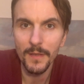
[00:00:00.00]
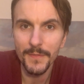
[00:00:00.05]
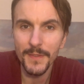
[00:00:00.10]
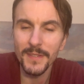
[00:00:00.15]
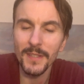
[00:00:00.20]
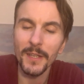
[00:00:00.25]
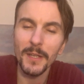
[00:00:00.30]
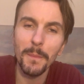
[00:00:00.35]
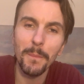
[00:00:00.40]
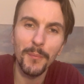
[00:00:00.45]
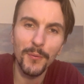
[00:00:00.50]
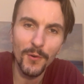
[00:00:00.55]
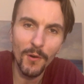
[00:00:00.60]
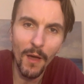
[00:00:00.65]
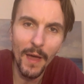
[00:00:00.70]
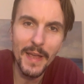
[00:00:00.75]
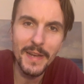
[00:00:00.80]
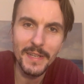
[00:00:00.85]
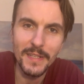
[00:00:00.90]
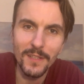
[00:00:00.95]
It's like a
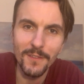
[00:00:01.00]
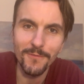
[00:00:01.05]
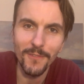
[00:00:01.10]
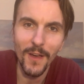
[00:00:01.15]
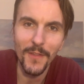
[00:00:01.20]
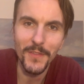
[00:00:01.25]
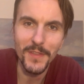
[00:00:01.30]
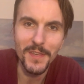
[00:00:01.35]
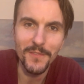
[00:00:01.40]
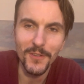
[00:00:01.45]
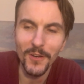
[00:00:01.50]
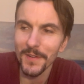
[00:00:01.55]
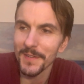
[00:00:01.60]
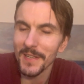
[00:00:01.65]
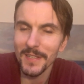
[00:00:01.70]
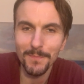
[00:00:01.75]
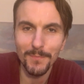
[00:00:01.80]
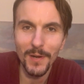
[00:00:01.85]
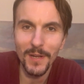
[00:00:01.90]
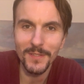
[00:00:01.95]
pride in the fact that you've got an
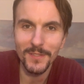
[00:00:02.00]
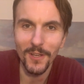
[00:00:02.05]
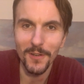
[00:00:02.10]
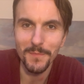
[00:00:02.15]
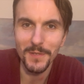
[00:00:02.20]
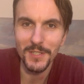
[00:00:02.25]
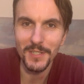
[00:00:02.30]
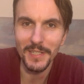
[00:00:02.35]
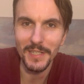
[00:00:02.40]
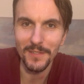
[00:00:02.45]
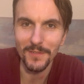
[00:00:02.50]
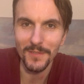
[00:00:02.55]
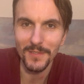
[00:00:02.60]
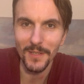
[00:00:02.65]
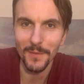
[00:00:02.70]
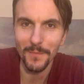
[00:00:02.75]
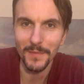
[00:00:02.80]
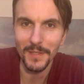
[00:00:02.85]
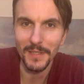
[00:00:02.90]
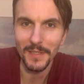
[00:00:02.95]
espresso machine or
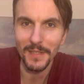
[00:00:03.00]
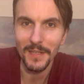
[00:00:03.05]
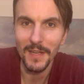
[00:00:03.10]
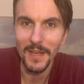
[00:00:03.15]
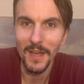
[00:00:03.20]
something.